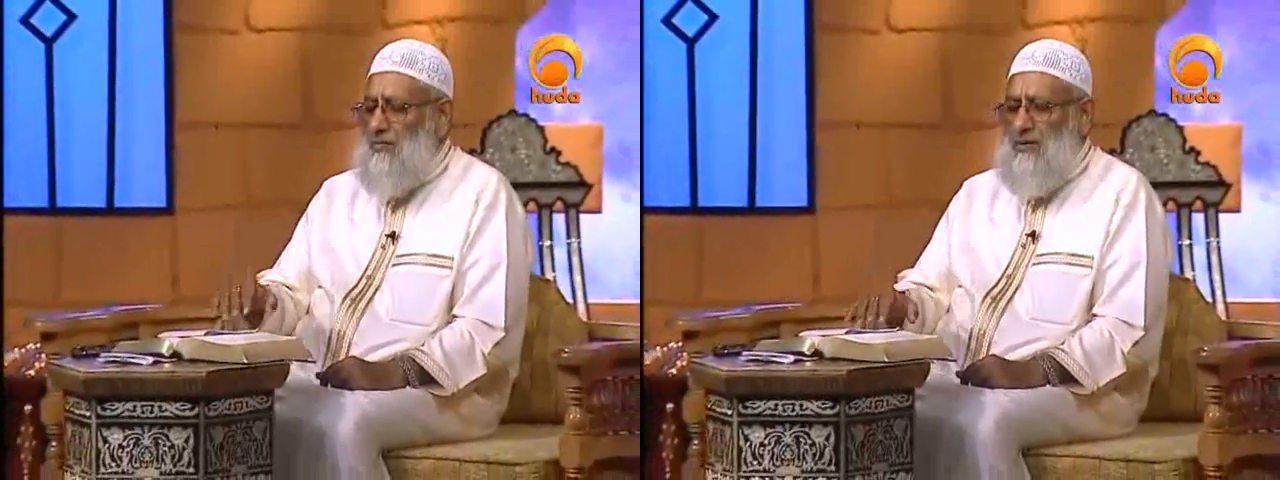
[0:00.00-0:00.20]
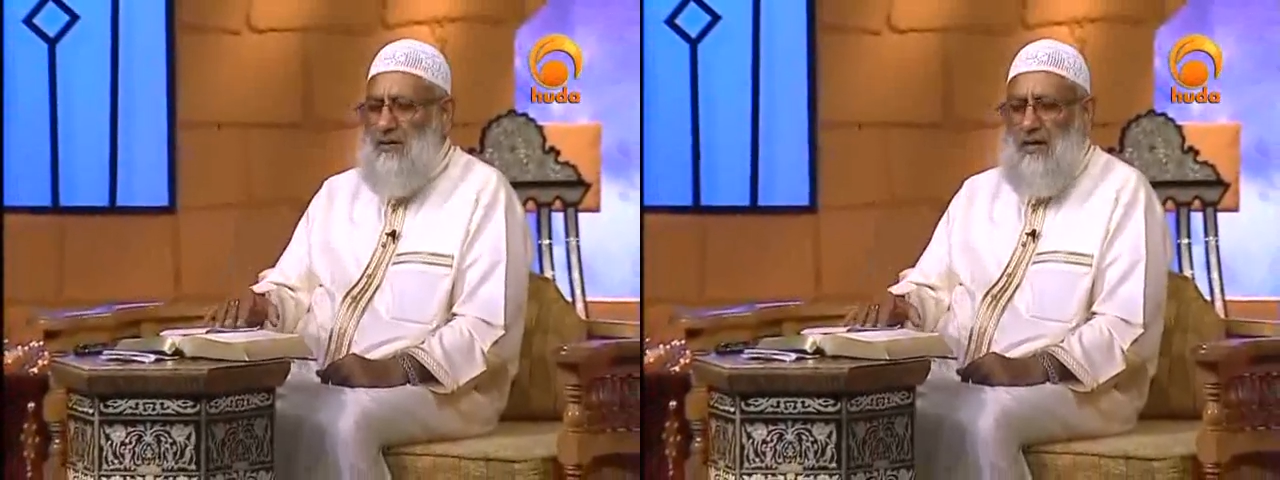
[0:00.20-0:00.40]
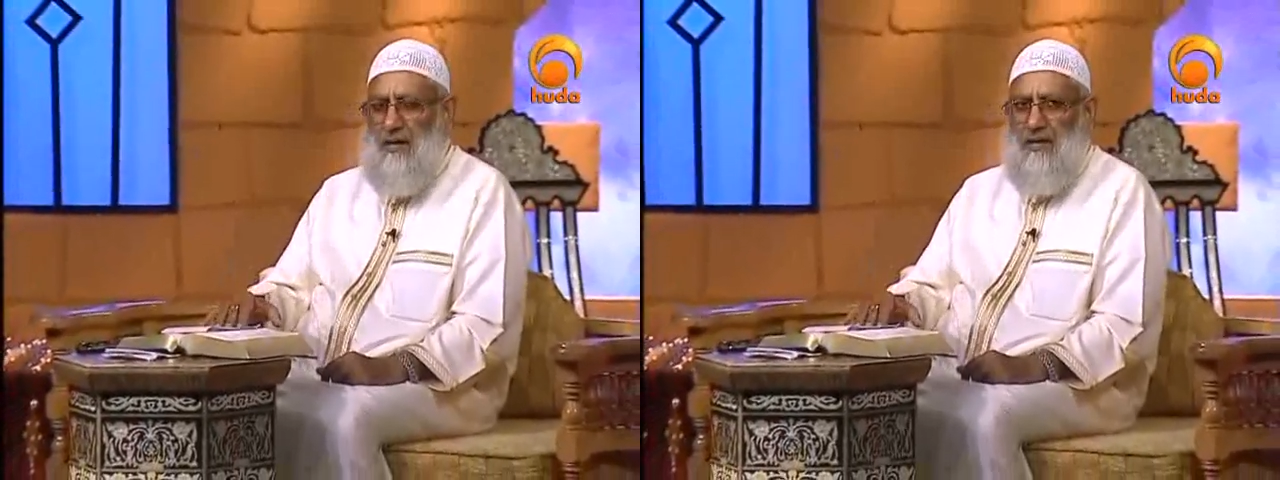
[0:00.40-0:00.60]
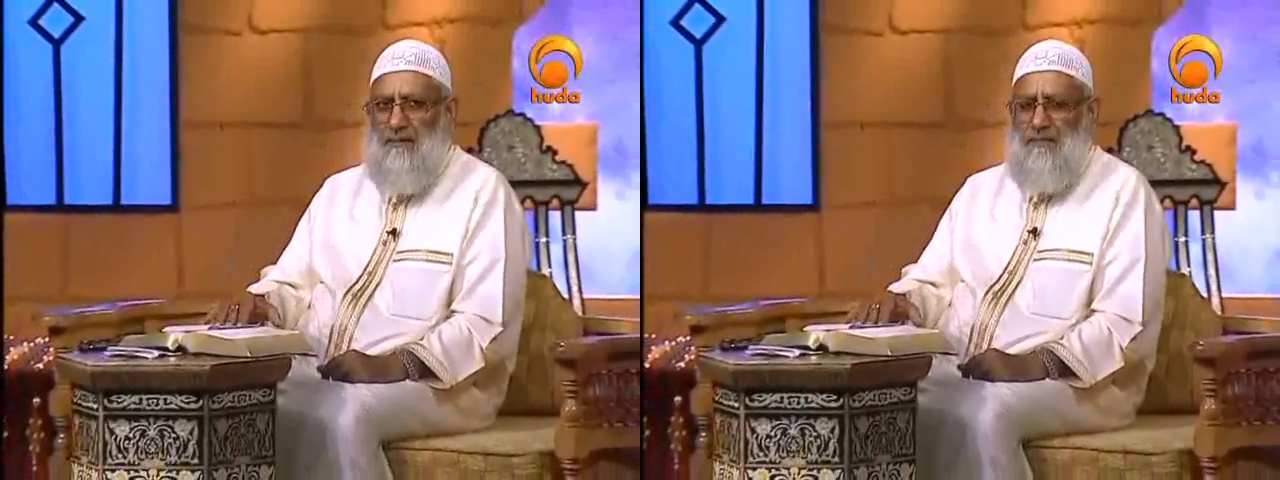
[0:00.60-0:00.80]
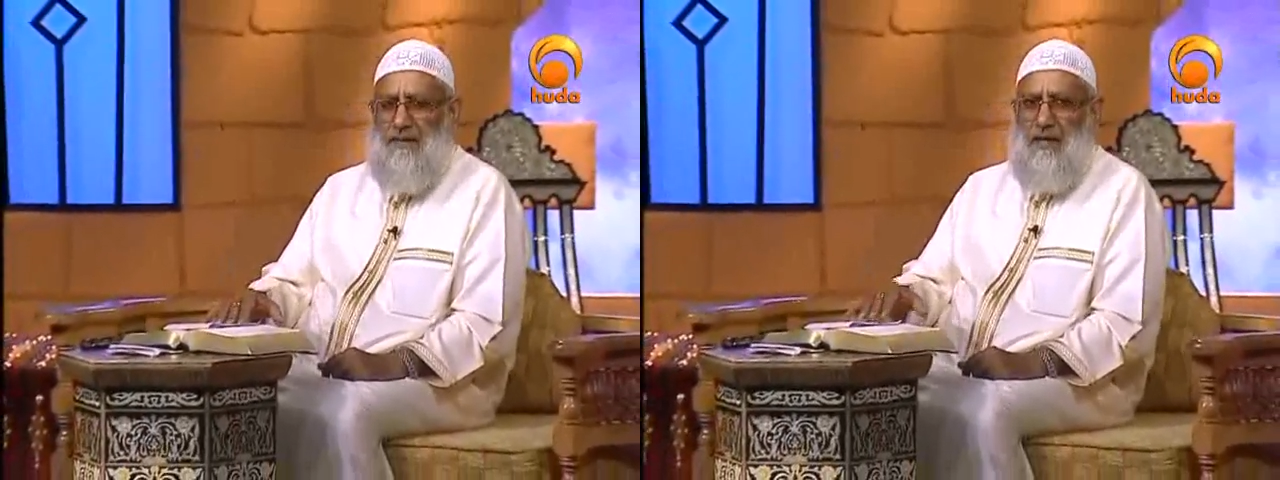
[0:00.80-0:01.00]
wa ta'ala,
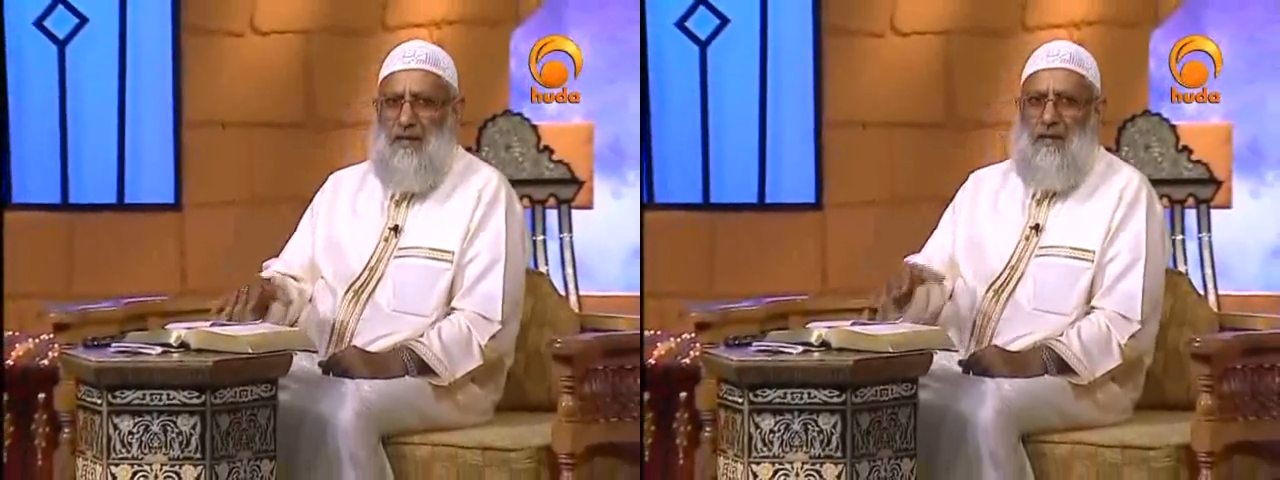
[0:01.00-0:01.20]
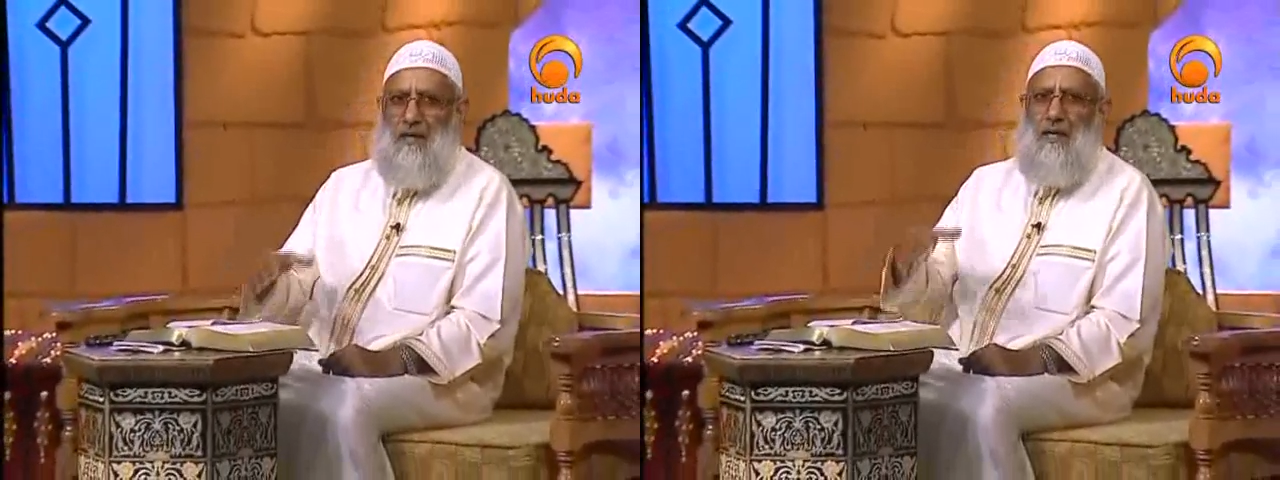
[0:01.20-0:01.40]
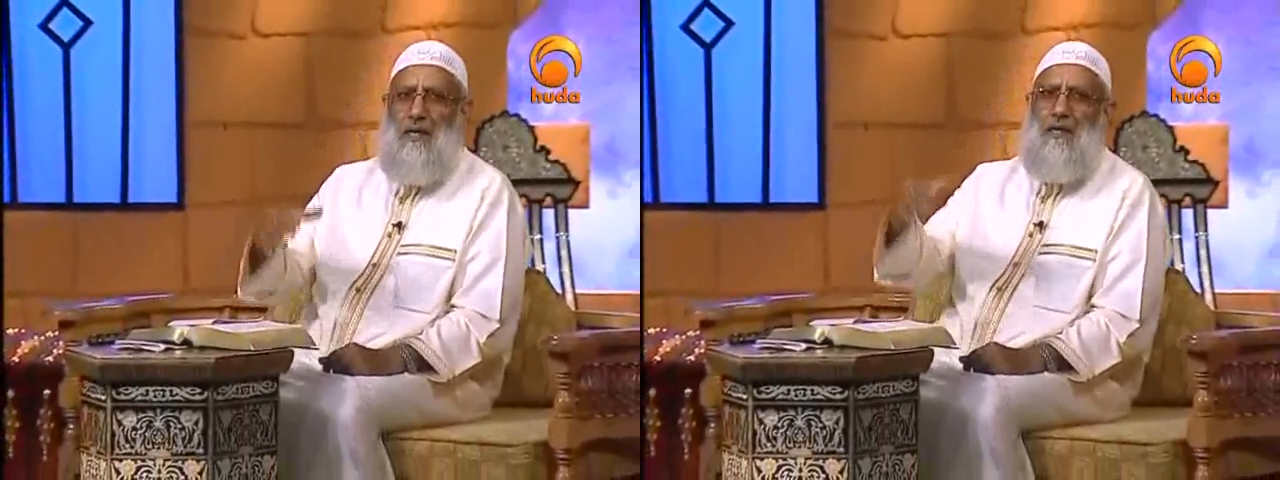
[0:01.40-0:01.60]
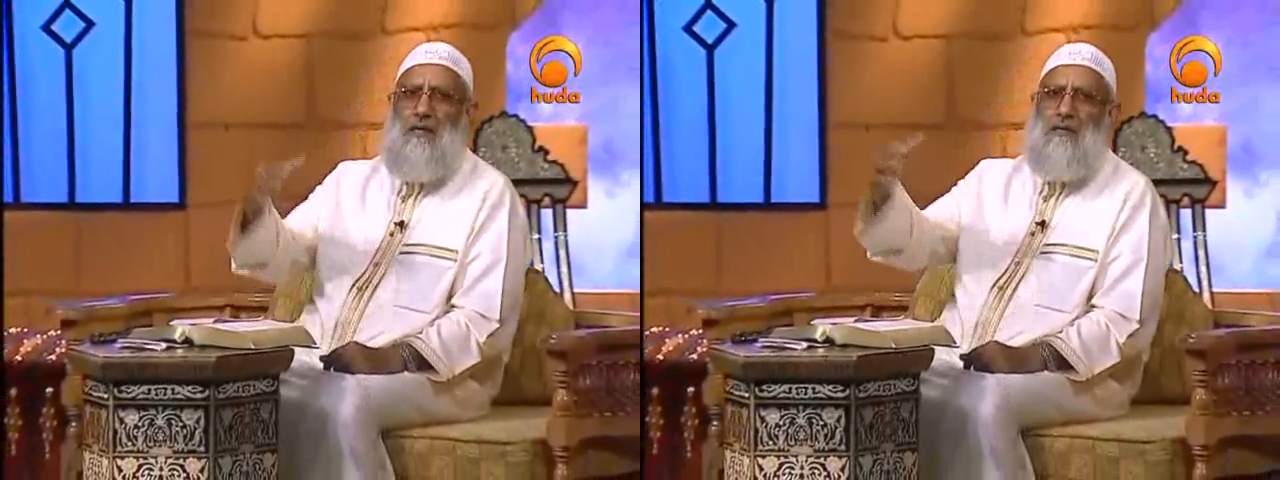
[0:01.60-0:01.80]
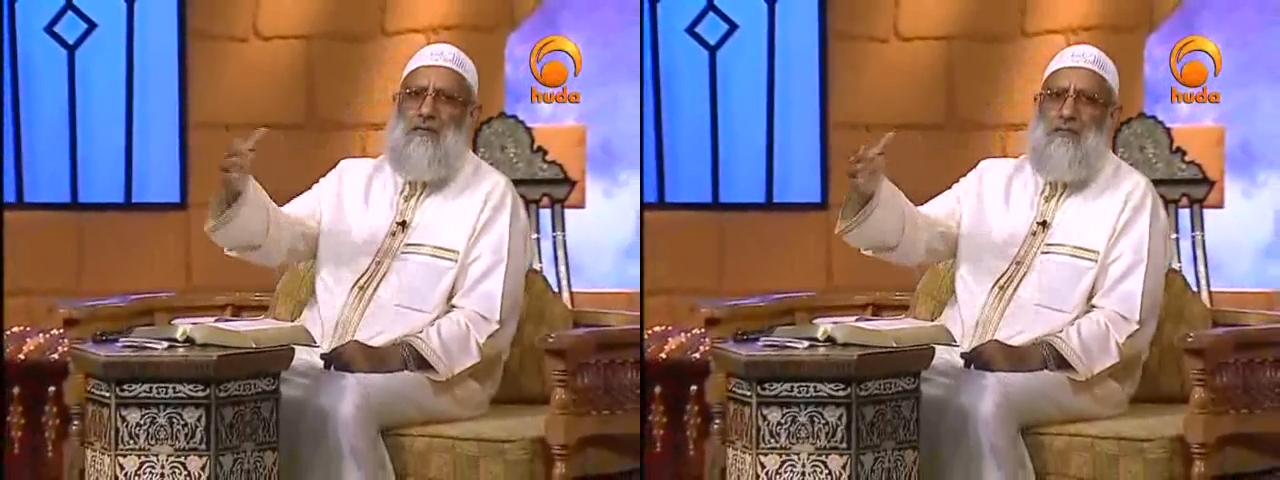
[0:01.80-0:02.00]
He
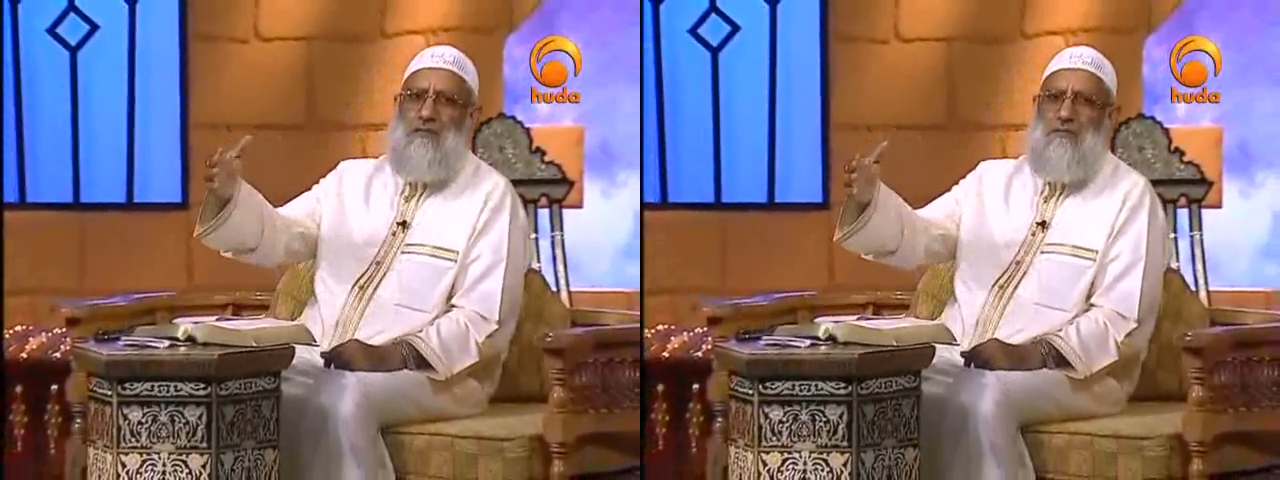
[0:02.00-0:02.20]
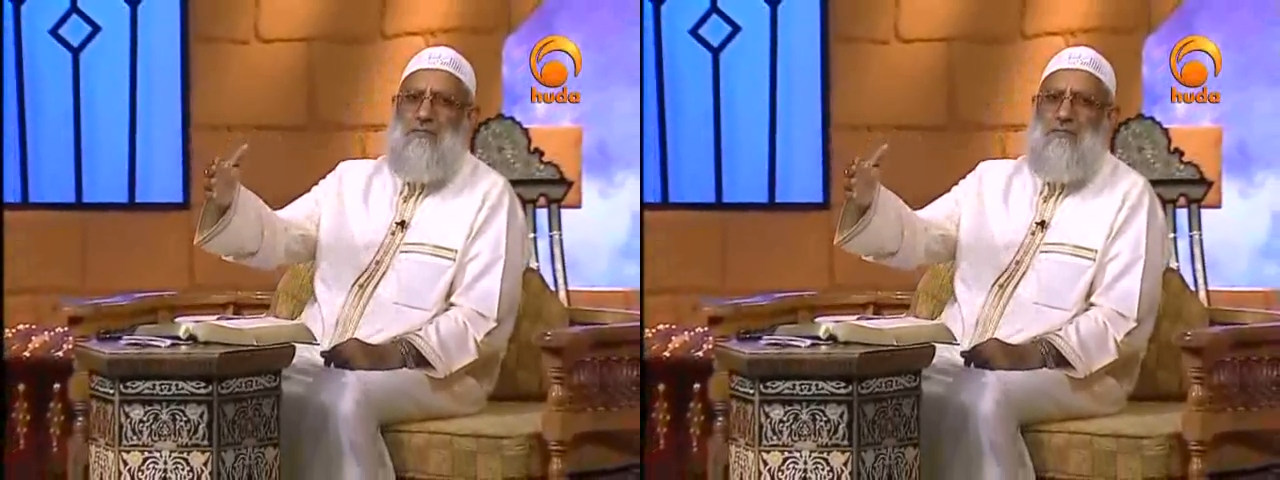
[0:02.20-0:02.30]
hears